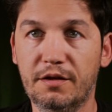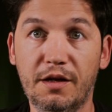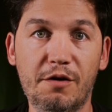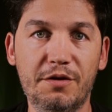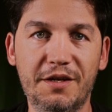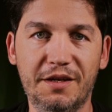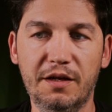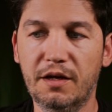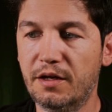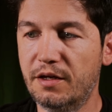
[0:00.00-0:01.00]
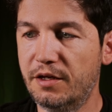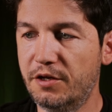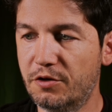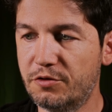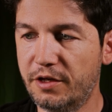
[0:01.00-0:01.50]
now he
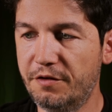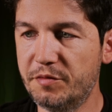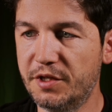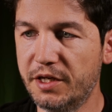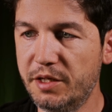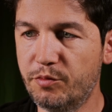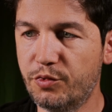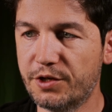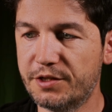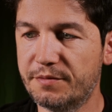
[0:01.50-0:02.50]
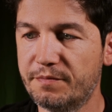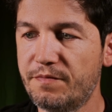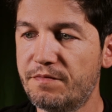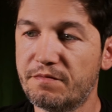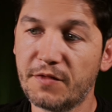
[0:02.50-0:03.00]
also gives me the imports.
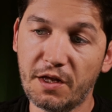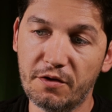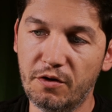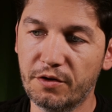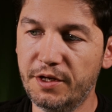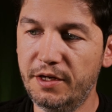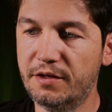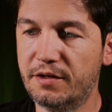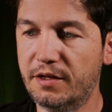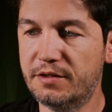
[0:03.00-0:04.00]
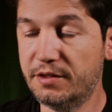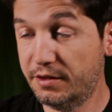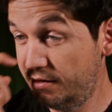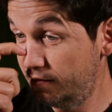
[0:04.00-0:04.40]
Okay, let's see.